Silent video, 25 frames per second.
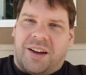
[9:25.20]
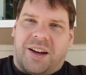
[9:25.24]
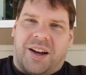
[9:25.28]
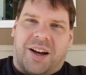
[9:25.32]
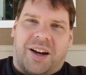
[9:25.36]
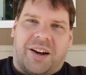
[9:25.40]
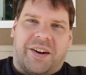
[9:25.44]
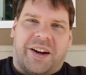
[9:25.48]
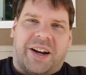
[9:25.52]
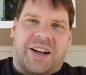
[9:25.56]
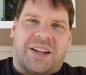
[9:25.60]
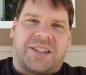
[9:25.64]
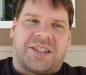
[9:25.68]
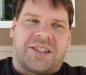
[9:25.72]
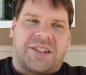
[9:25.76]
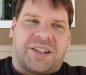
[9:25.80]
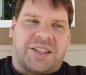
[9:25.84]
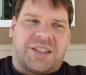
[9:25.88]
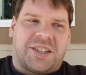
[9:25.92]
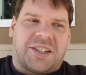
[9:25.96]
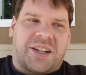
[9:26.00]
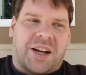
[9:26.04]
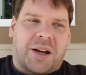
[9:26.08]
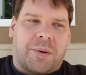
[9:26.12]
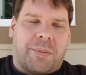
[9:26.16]
Alright, so
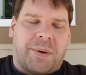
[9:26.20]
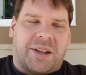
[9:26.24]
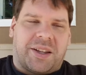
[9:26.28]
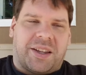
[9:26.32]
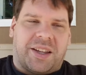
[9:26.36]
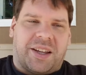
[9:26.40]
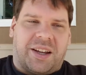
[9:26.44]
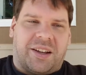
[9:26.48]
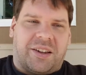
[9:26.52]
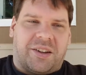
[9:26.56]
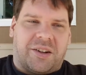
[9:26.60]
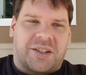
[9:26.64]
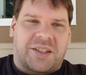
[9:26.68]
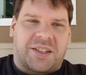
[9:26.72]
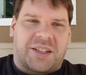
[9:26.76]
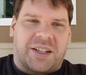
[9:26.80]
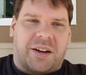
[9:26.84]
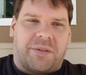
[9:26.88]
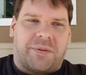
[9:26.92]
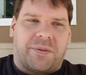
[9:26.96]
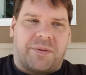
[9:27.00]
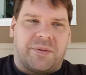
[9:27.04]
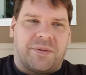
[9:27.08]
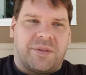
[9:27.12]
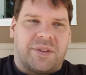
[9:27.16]
let's talk about the other
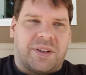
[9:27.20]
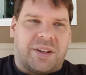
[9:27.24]
stuff.